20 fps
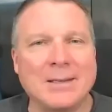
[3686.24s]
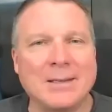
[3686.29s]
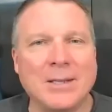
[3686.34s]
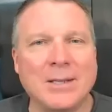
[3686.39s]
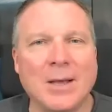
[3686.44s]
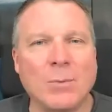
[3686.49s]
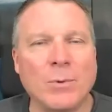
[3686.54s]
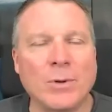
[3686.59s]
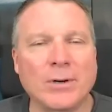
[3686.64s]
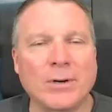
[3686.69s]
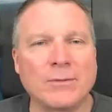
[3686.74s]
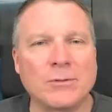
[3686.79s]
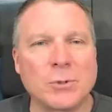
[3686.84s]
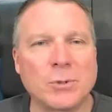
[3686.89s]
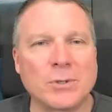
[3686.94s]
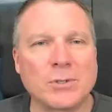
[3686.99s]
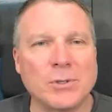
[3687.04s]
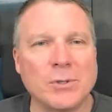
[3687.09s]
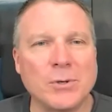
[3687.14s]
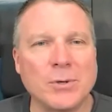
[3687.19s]
I wonder if
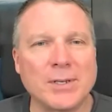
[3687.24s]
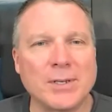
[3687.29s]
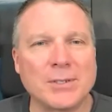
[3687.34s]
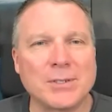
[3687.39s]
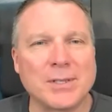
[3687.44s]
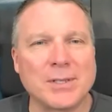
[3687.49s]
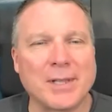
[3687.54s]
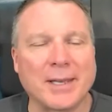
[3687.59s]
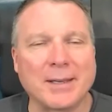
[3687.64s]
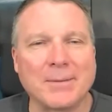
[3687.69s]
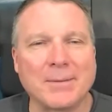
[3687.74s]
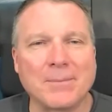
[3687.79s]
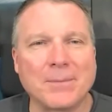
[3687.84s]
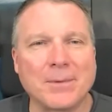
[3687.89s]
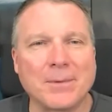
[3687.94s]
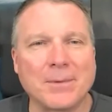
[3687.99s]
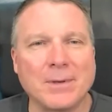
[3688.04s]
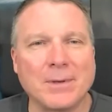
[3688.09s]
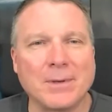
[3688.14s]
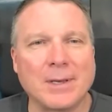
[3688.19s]
George Lucas
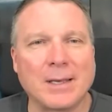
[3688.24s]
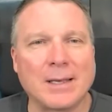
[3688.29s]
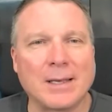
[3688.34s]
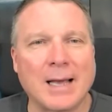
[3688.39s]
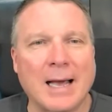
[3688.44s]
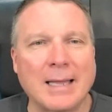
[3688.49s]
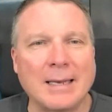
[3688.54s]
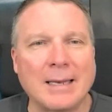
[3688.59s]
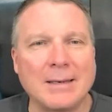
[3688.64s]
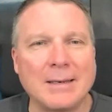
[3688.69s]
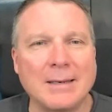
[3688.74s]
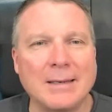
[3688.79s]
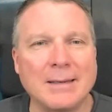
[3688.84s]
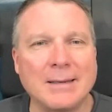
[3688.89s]
got